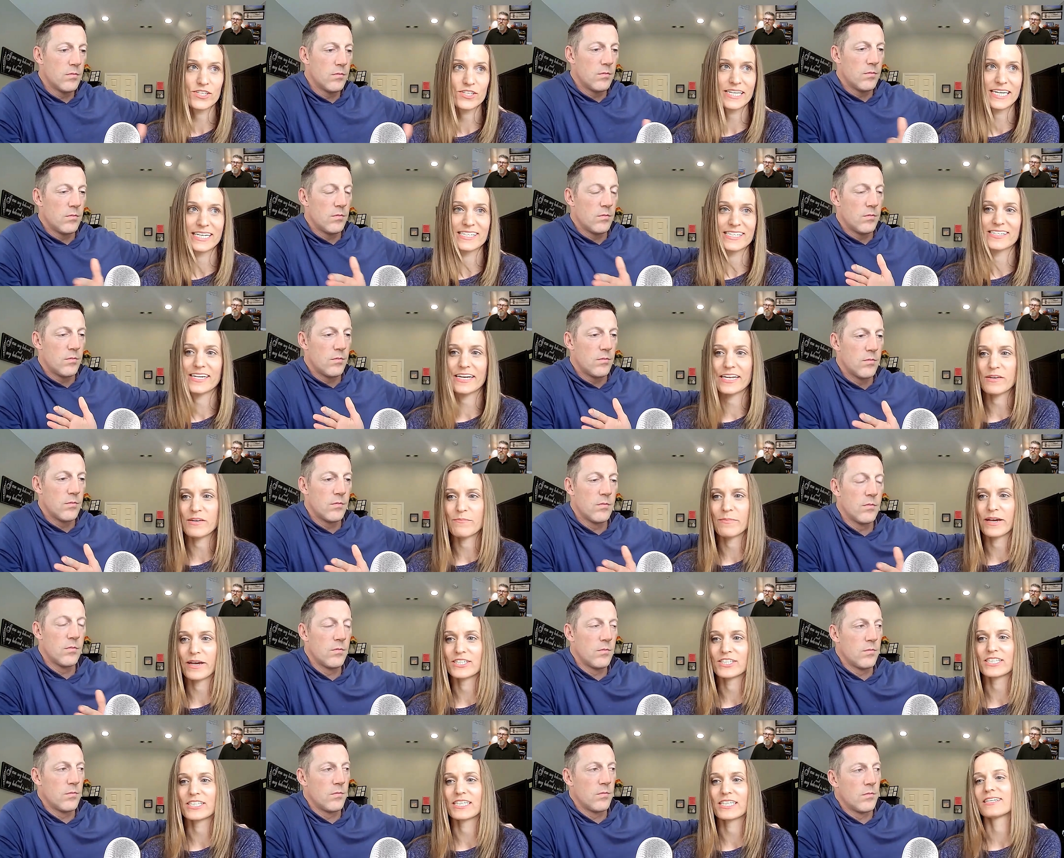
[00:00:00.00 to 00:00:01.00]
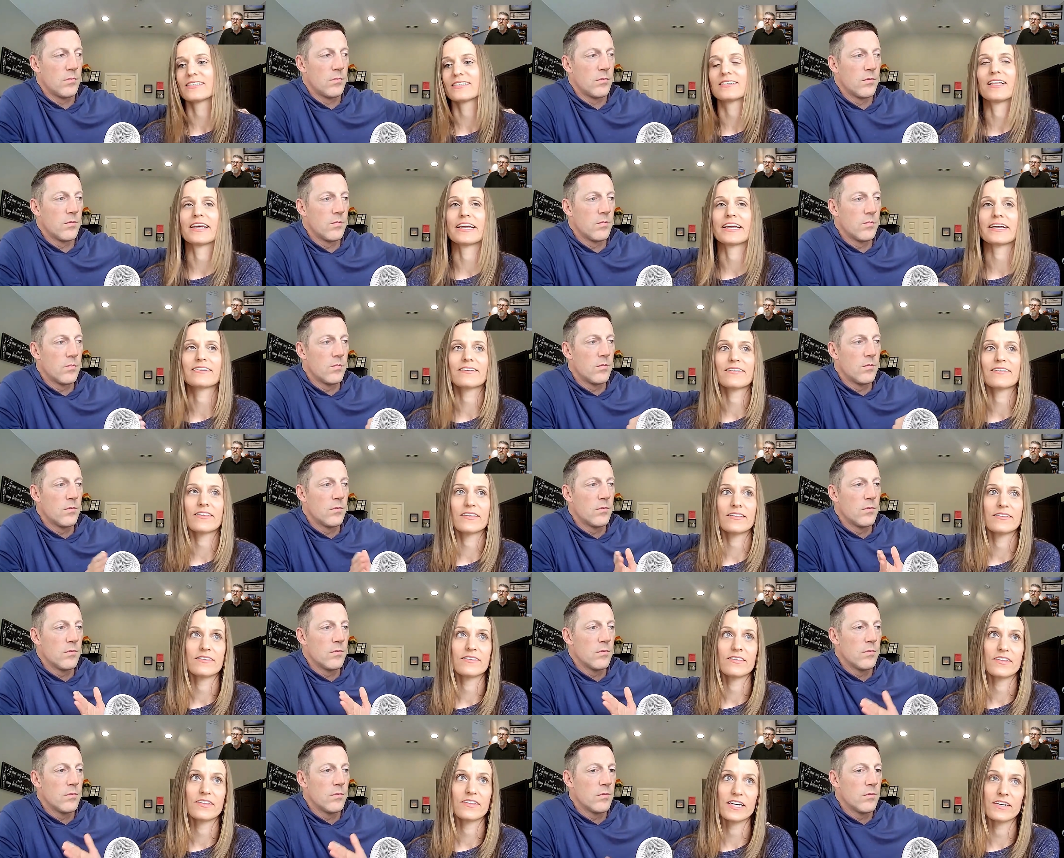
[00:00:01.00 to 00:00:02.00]
Speaker 1: those things that he mentioned, like
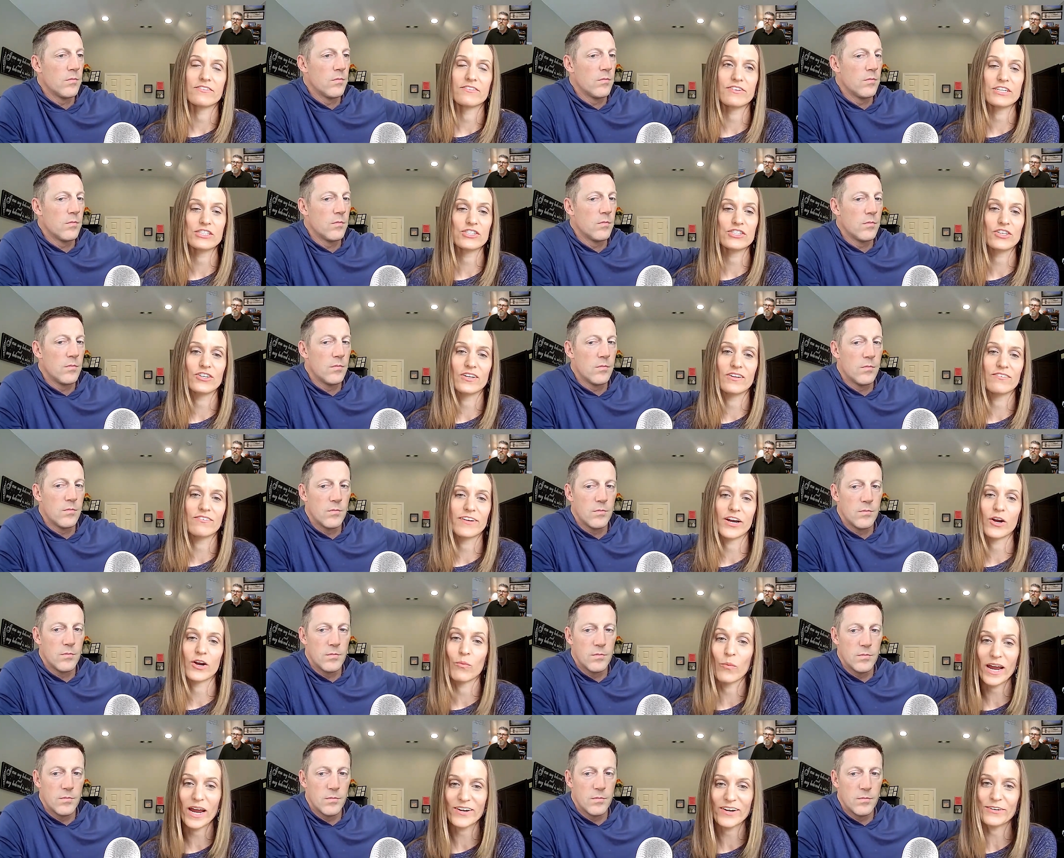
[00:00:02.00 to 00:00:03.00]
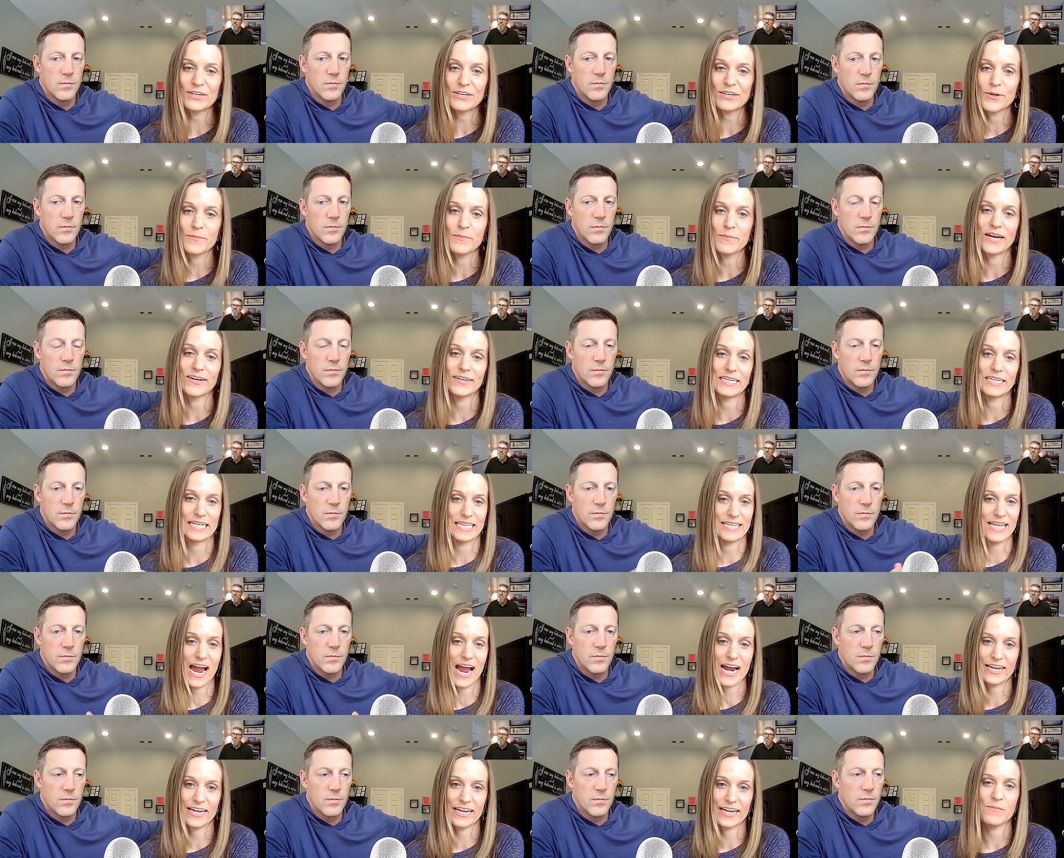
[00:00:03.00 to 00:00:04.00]
the physical affair when we were
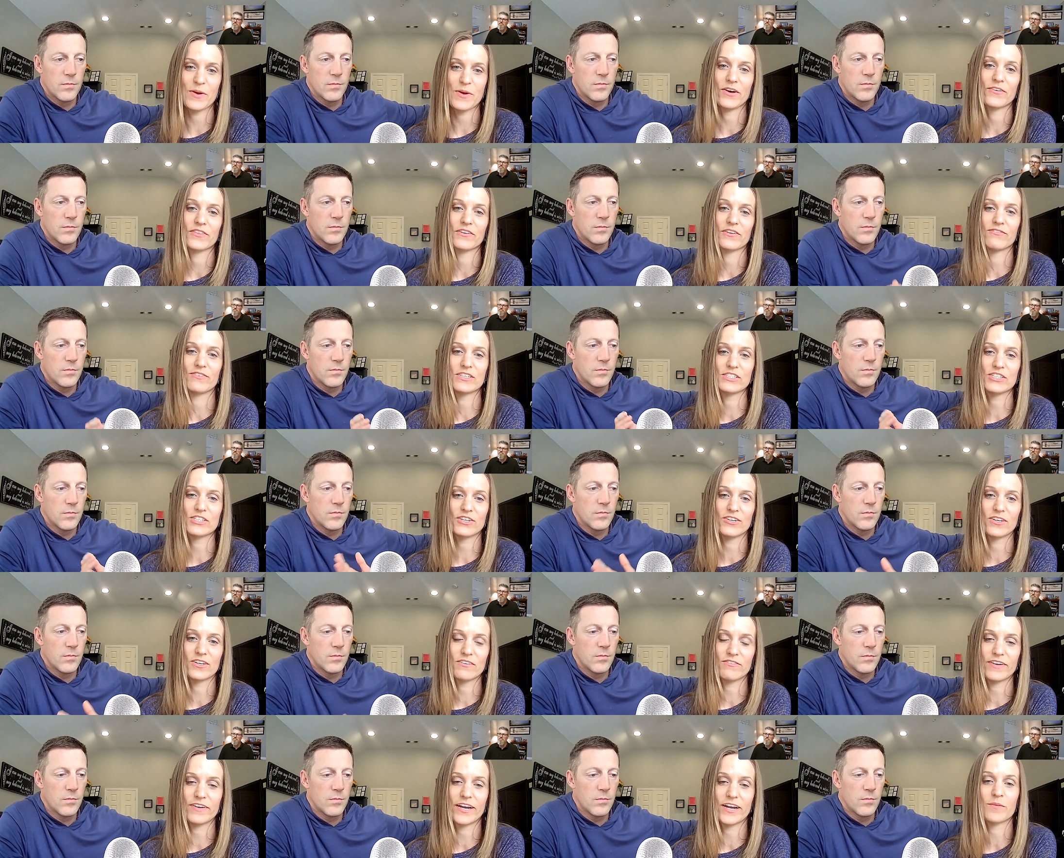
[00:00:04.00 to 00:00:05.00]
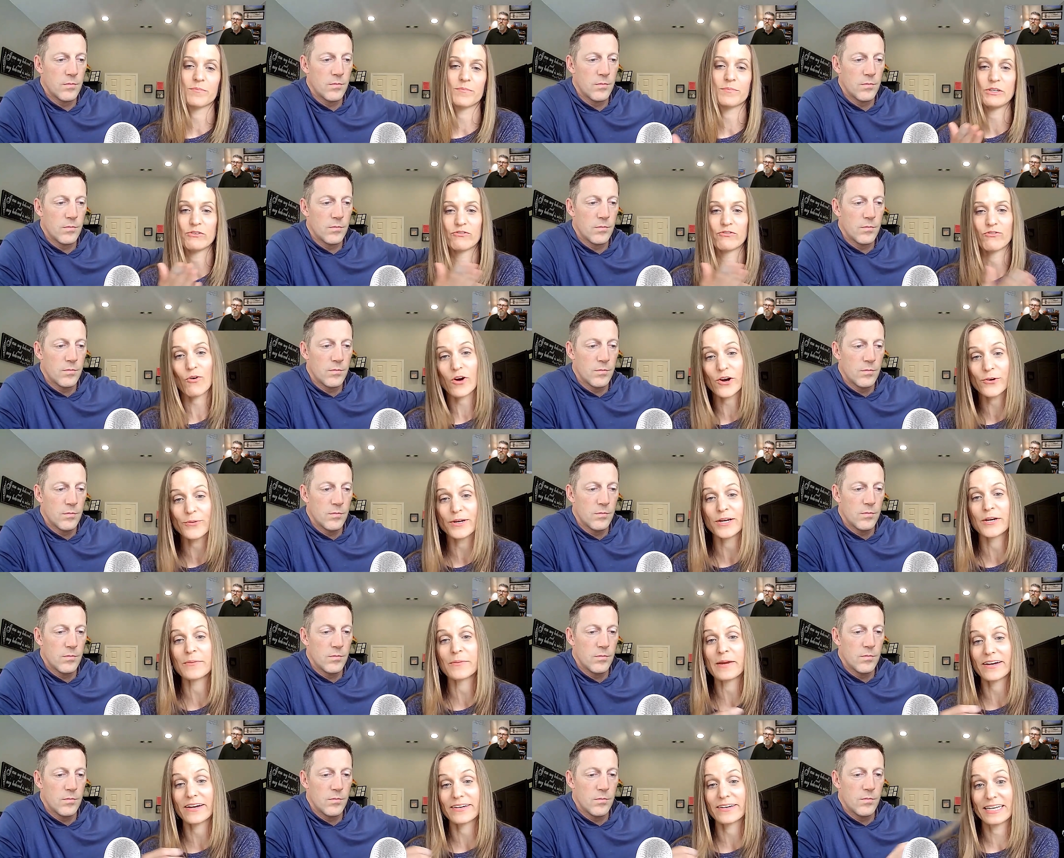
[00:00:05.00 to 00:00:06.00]
married, that came out. The physical affair before
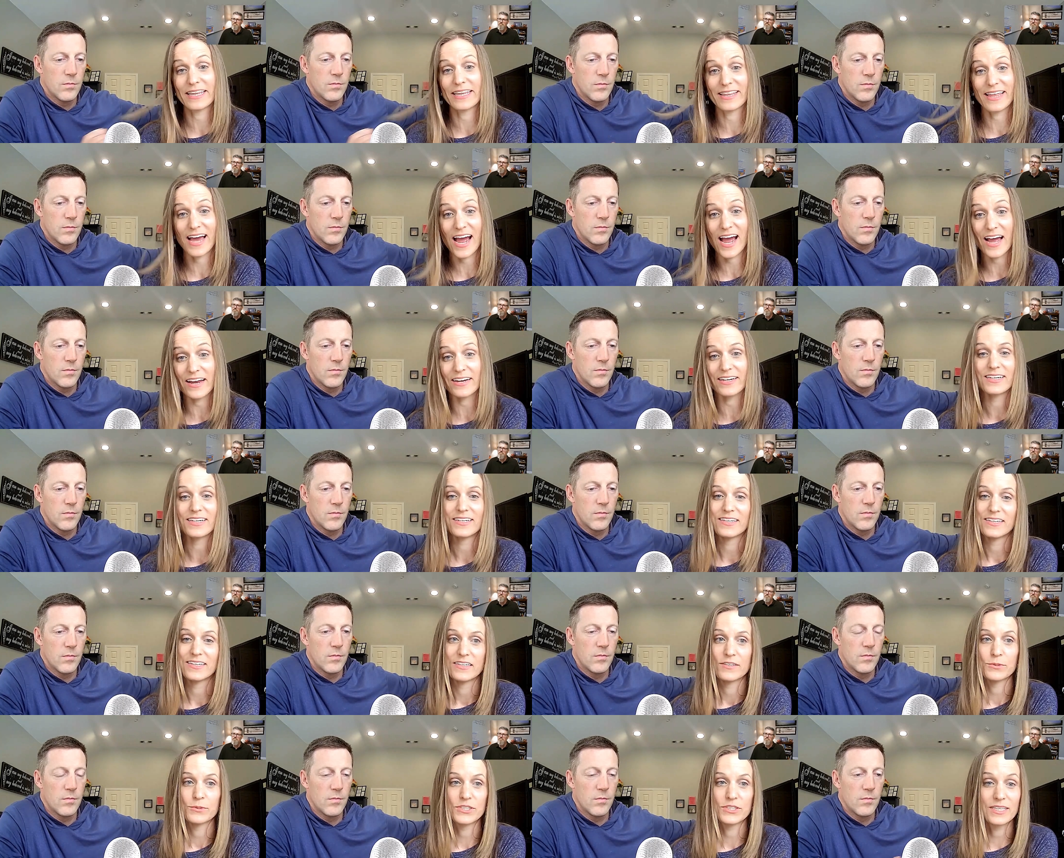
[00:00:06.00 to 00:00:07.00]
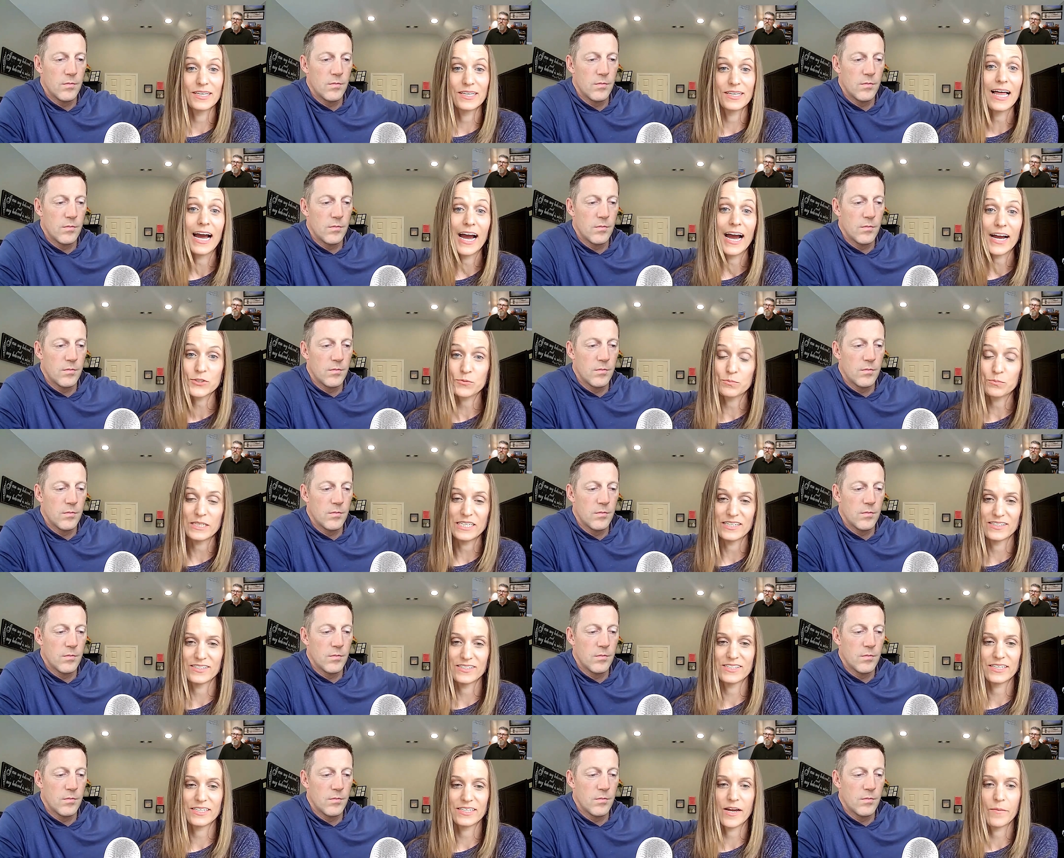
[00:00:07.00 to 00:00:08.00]
we were married, that was the last
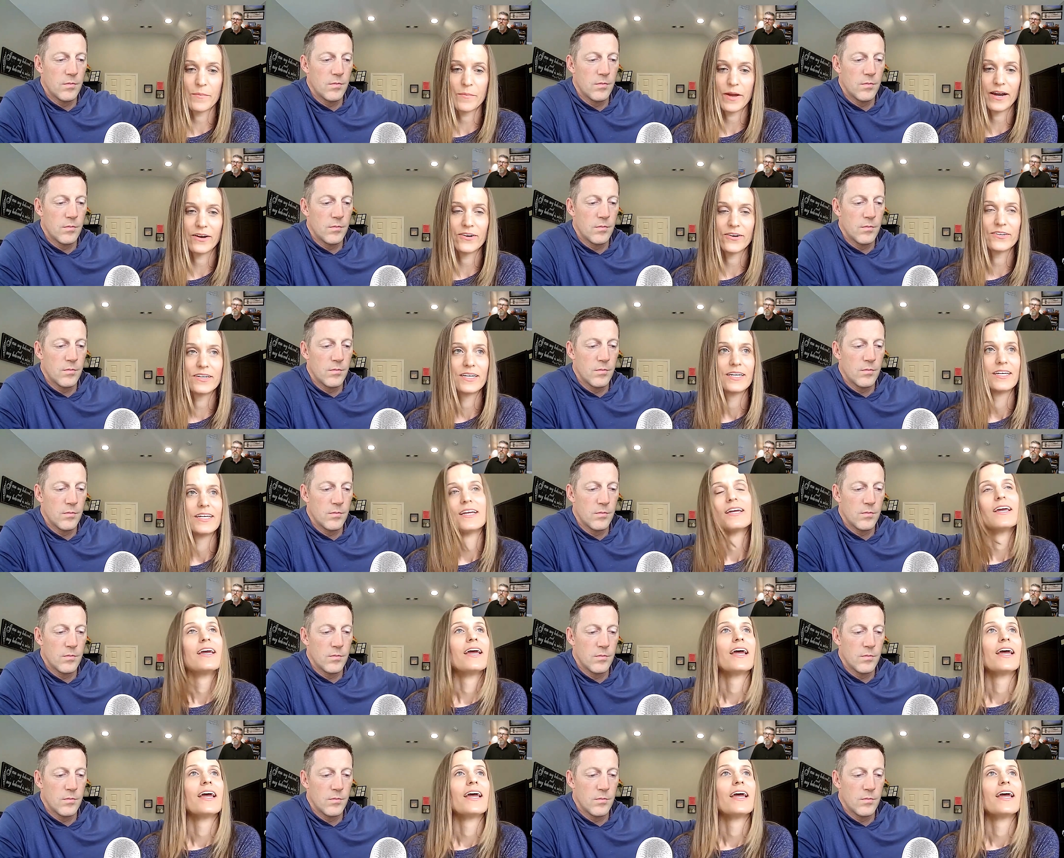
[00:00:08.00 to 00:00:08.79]
piece to come out.